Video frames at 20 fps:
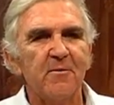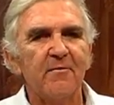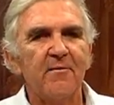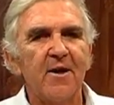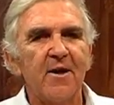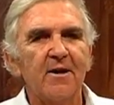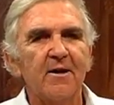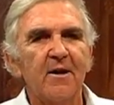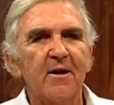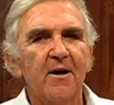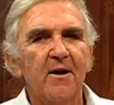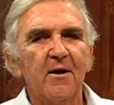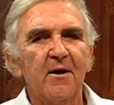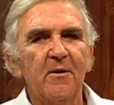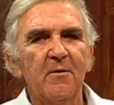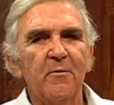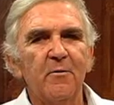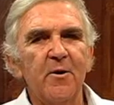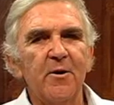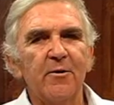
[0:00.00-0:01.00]
In fact,
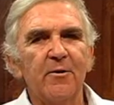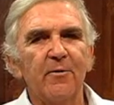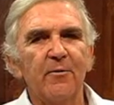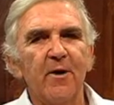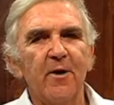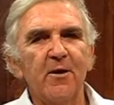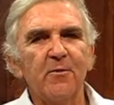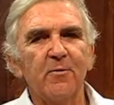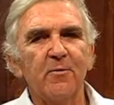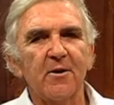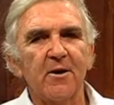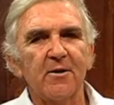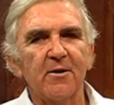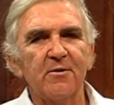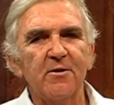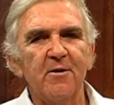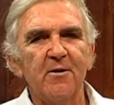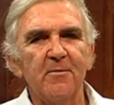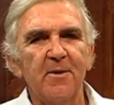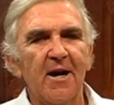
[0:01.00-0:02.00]
we create what I
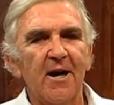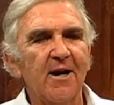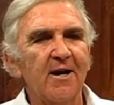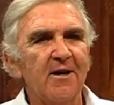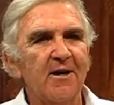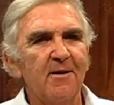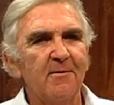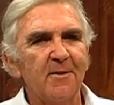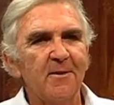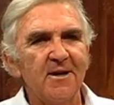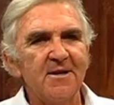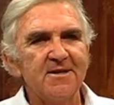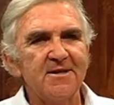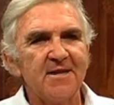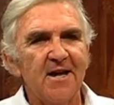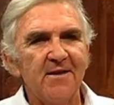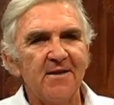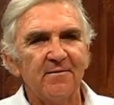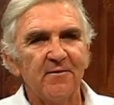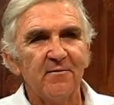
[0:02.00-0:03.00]
term an academically
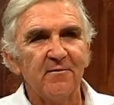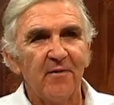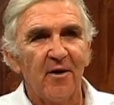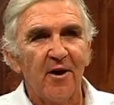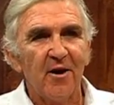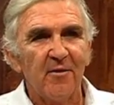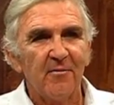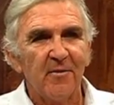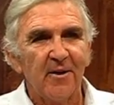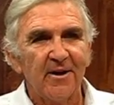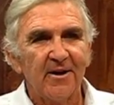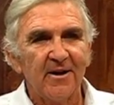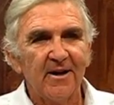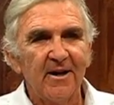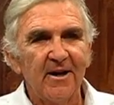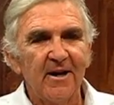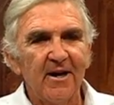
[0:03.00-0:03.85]
safe environment.